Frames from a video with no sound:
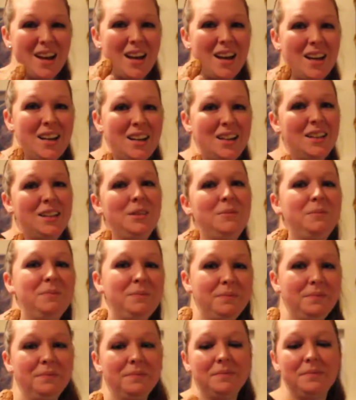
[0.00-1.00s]

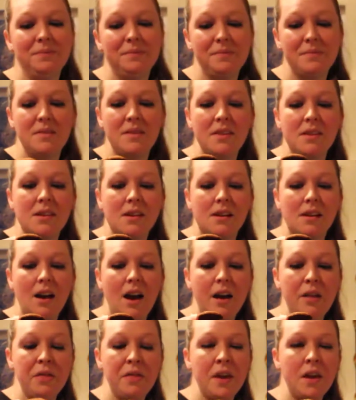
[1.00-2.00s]

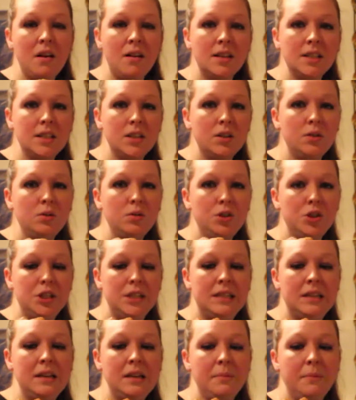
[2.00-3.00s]
I think also
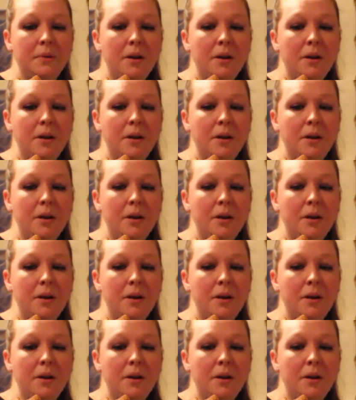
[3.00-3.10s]
she